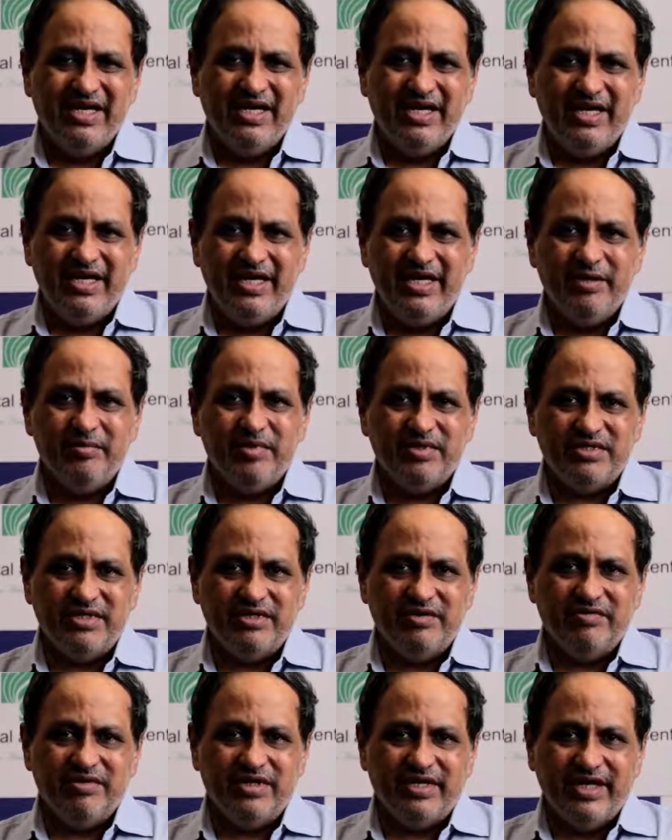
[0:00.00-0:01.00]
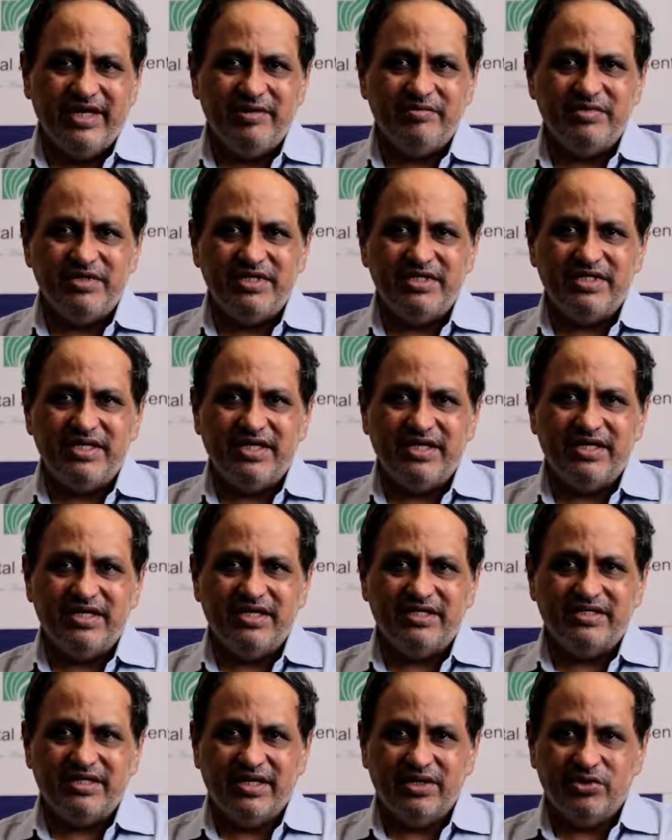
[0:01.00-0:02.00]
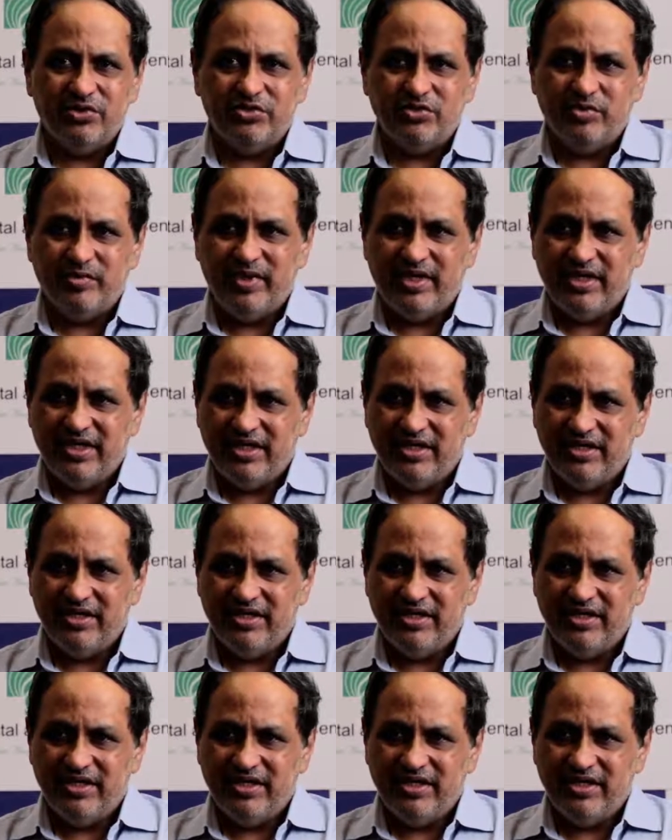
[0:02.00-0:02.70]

80% of the time it is taken as psychosomatic.